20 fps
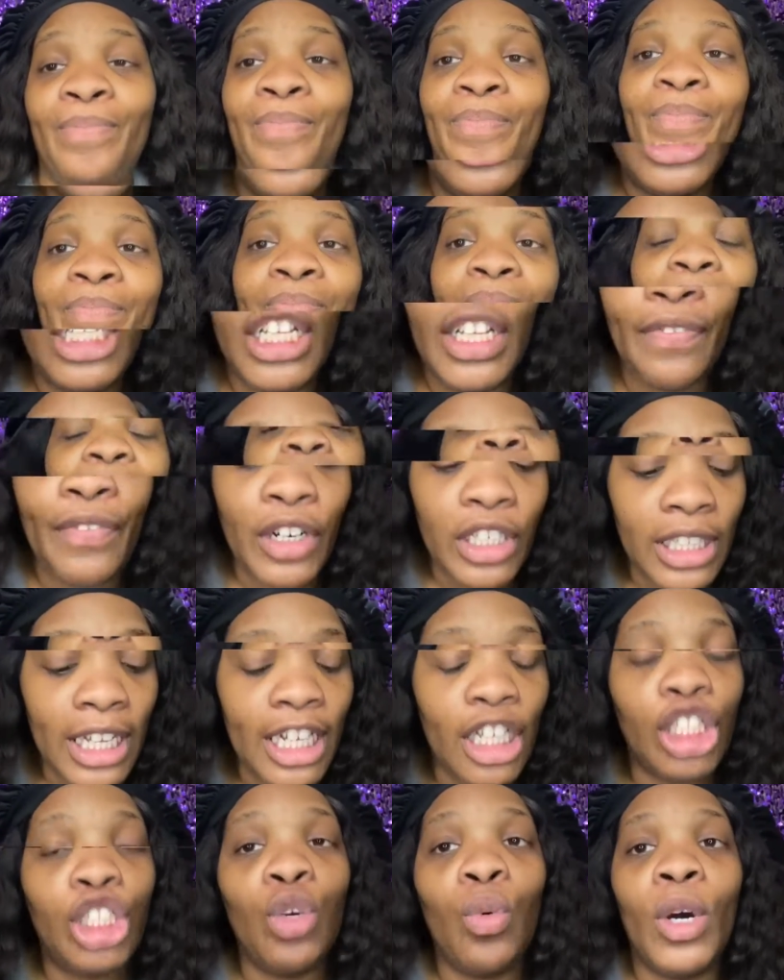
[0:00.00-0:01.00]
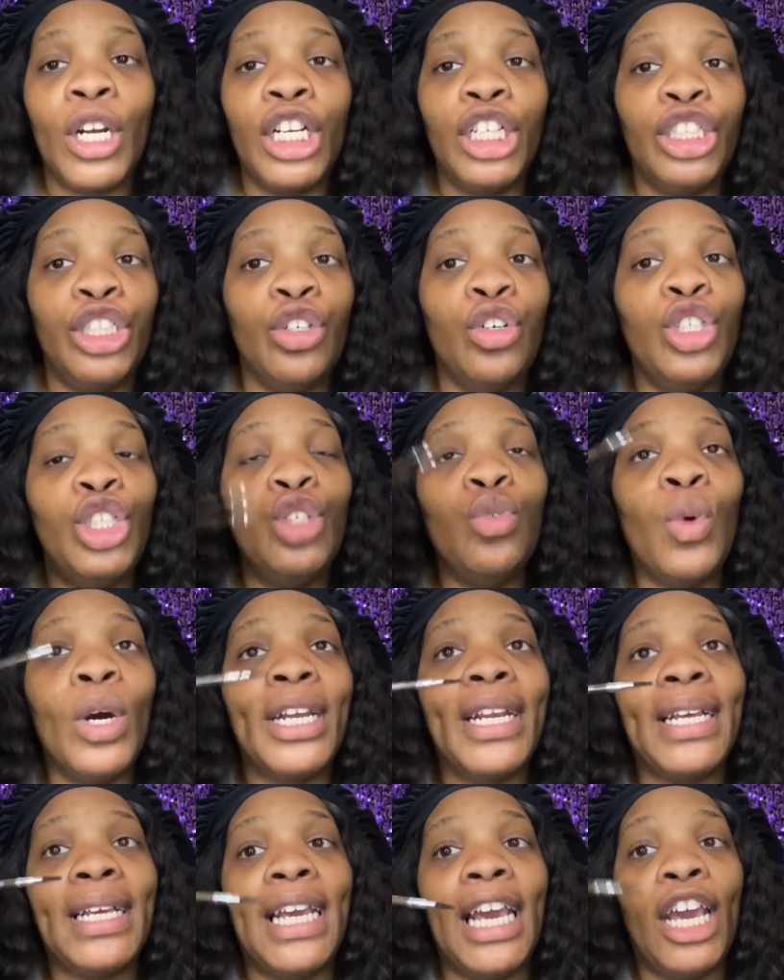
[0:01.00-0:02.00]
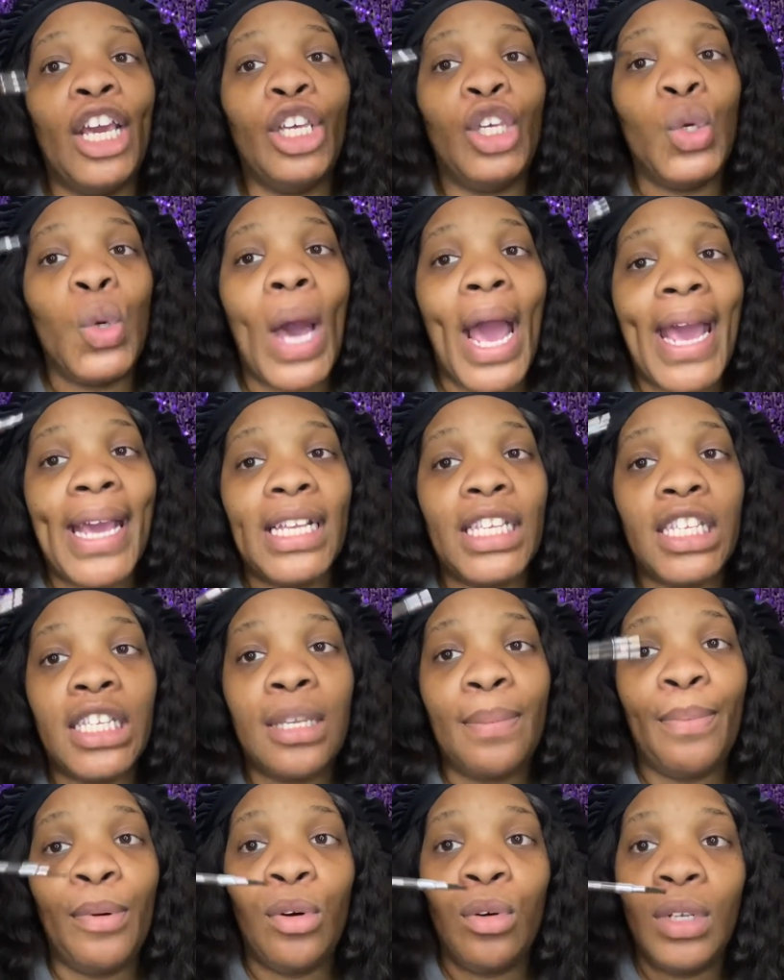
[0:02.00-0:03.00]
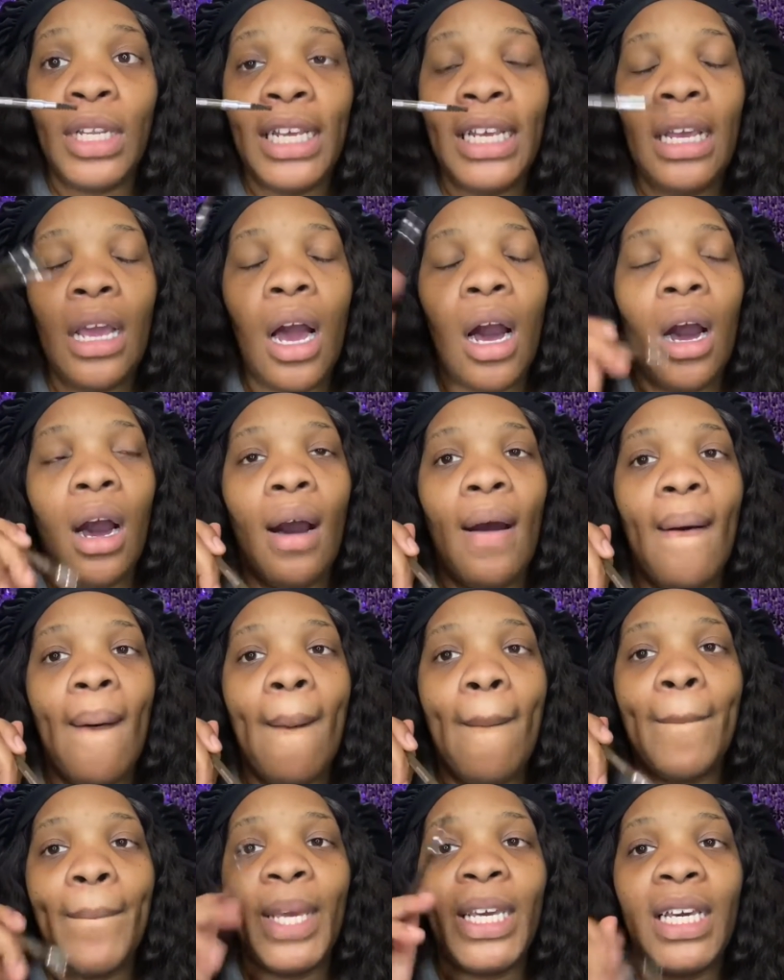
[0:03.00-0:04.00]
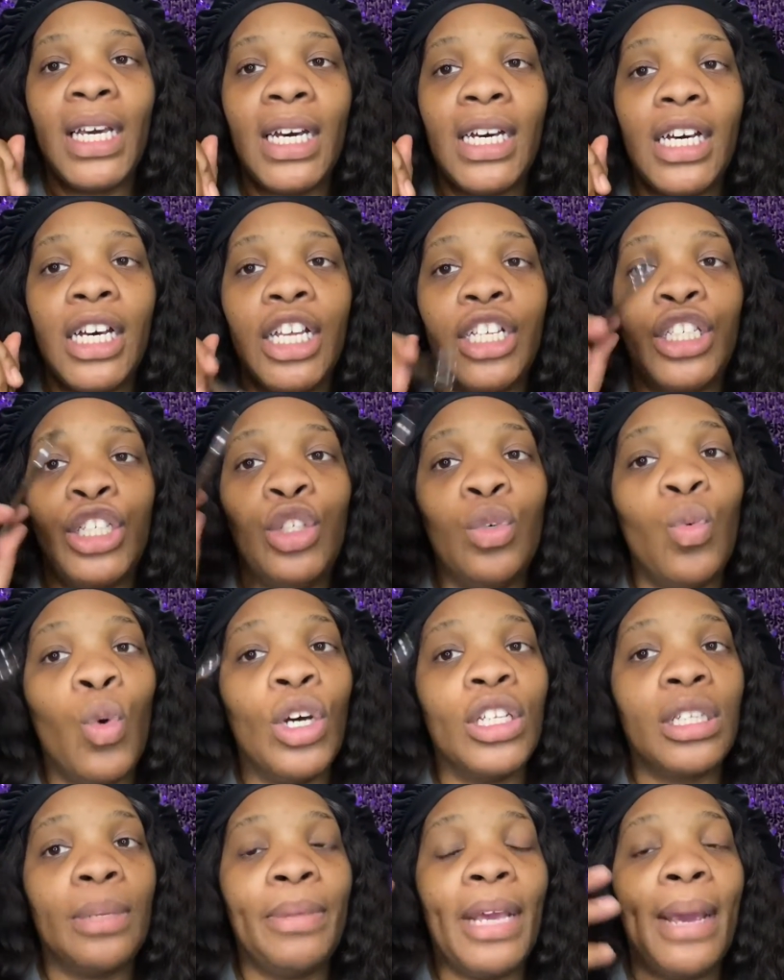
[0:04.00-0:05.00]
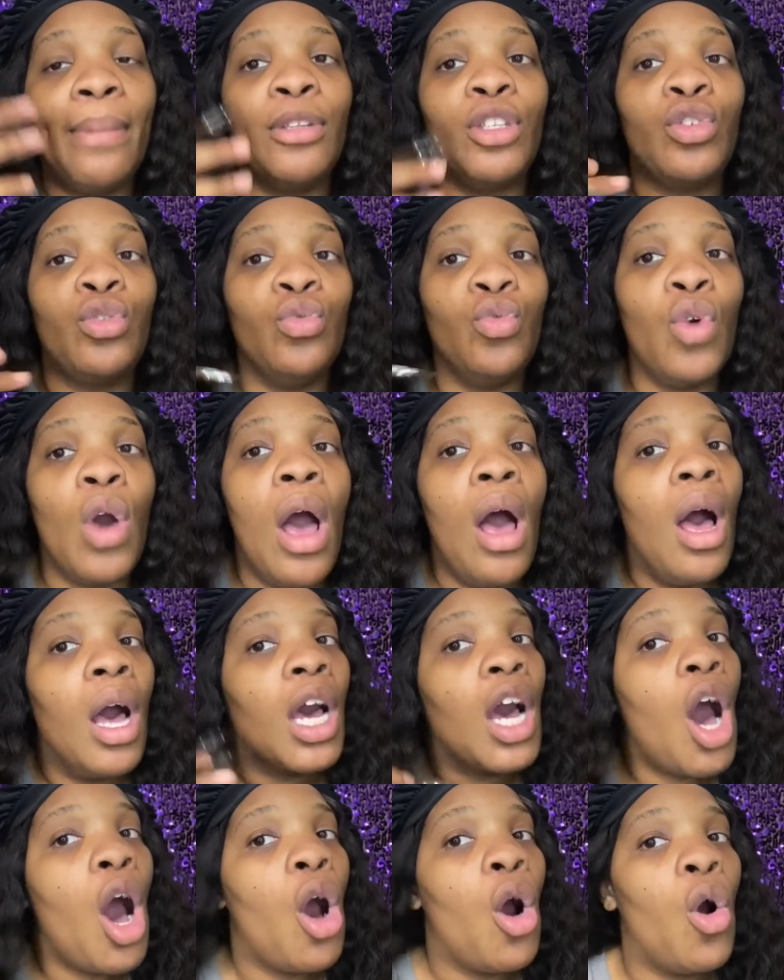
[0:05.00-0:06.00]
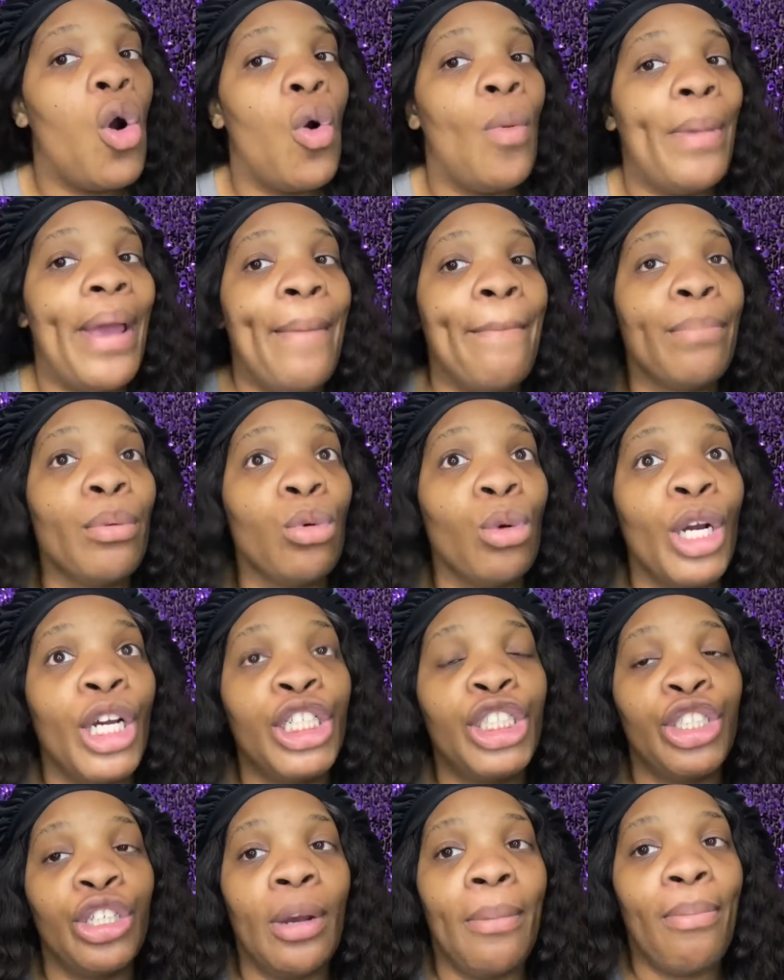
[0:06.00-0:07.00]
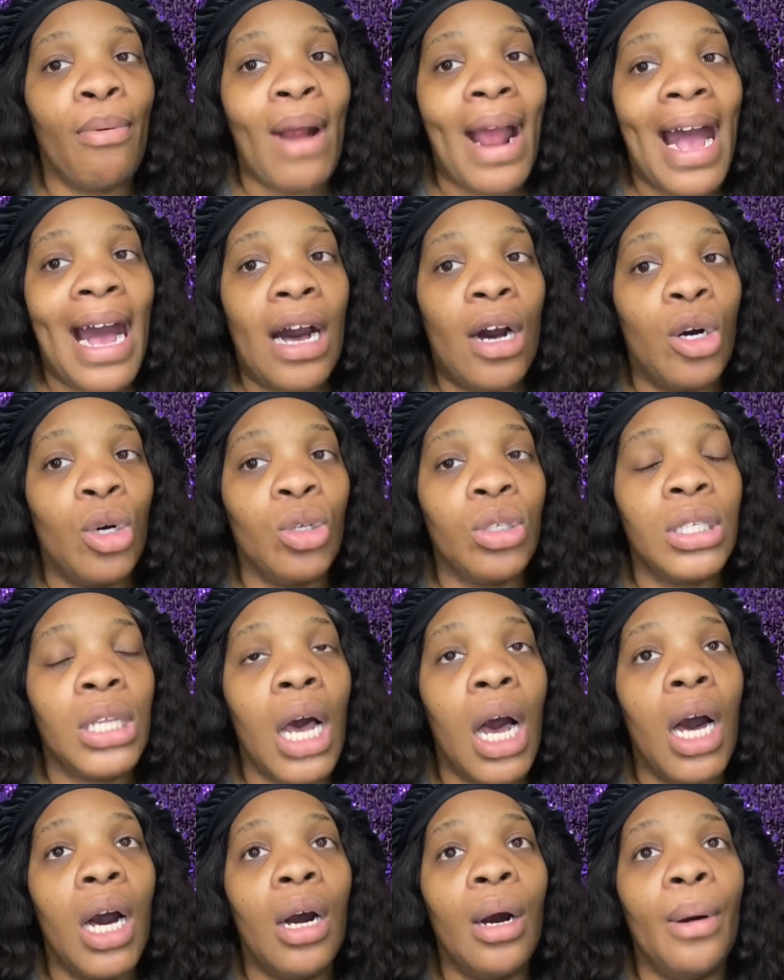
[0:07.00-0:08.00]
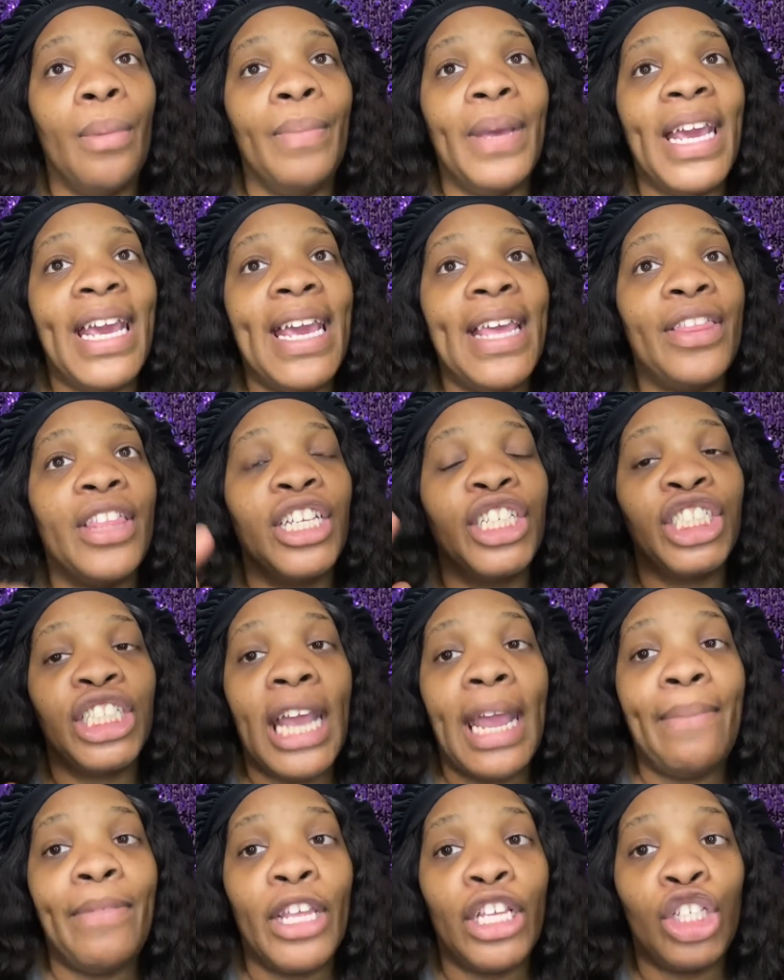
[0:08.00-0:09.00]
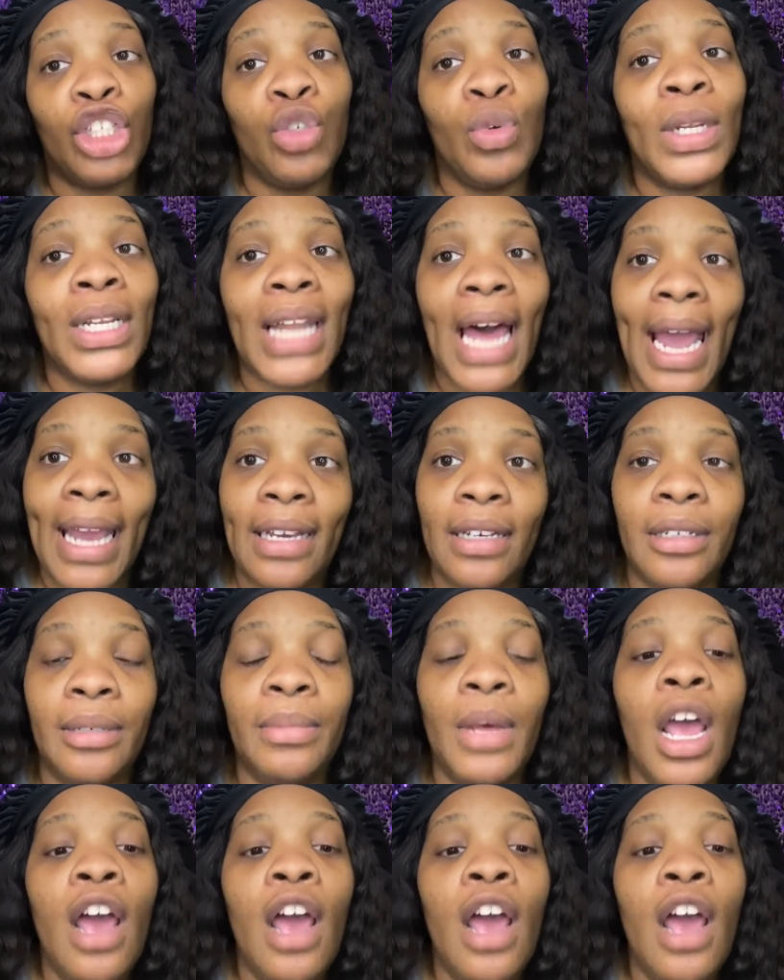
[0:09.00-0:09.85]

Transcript: So the first thing that you want to do, you want to get you a spoolie because you want to be able to comb and brush your brows in the shape that you would like them.